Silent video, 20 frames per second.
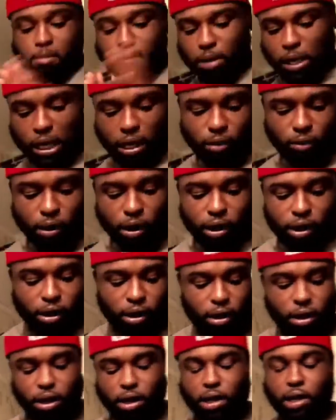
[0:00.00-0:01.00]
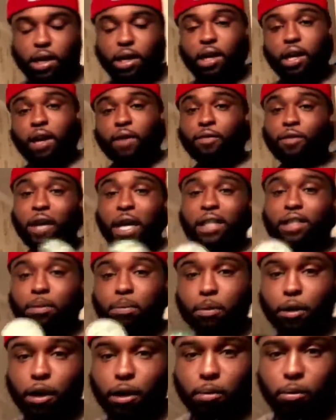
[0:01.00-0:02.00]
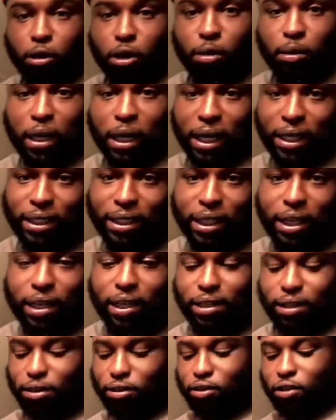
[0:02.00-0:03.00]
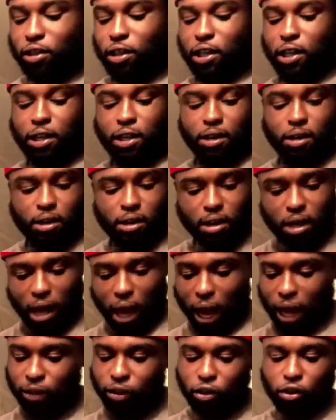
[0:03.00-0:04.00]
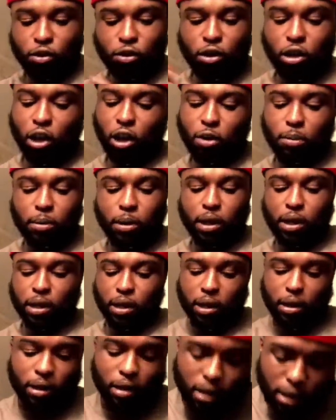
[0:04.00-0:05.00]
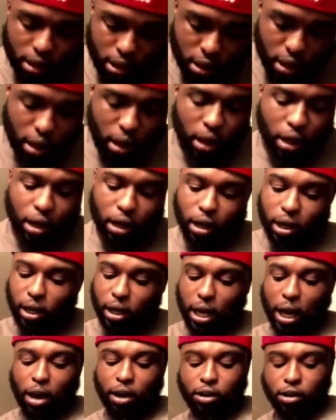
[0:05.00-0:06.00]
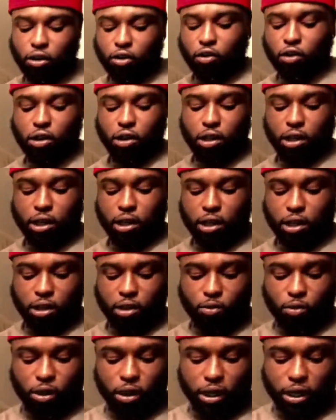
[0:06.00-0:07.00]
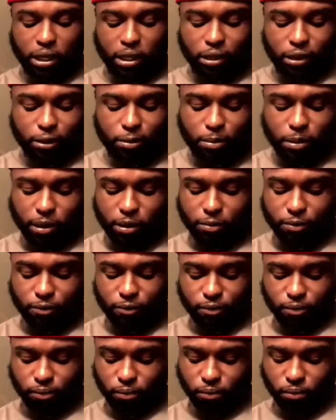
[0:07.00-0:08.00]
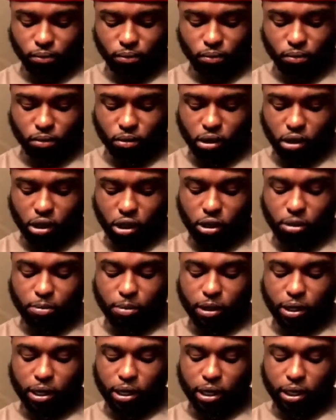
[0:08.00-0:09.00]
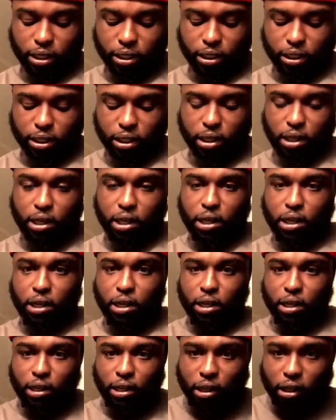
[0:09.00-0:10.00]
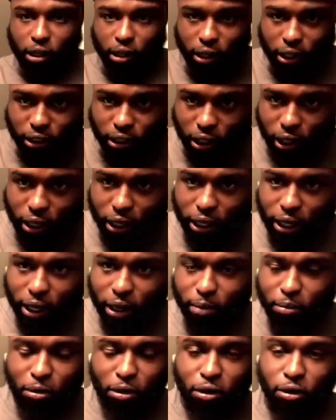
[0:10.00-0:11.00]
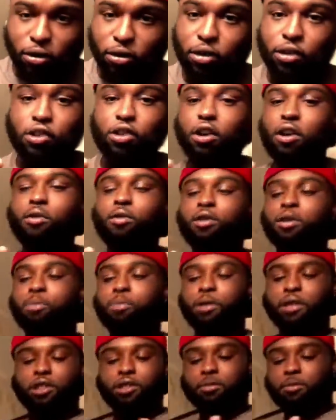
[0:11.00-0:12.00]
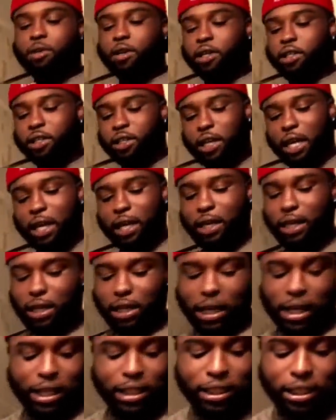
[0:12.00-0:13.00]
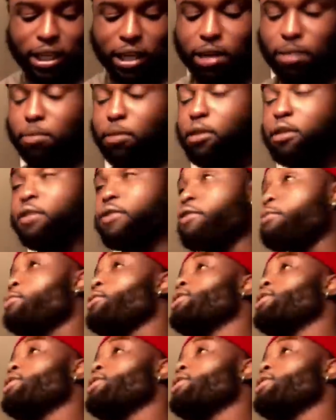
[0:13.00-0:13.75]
But anyway, if you got some beard balm, like I said, told you to get, after you comb it, uh, got all your oil in, you want to get a little bit of, a little bit of this. Look, that's all I got, bro. You don't want to put too much. Like like I said, bro, if you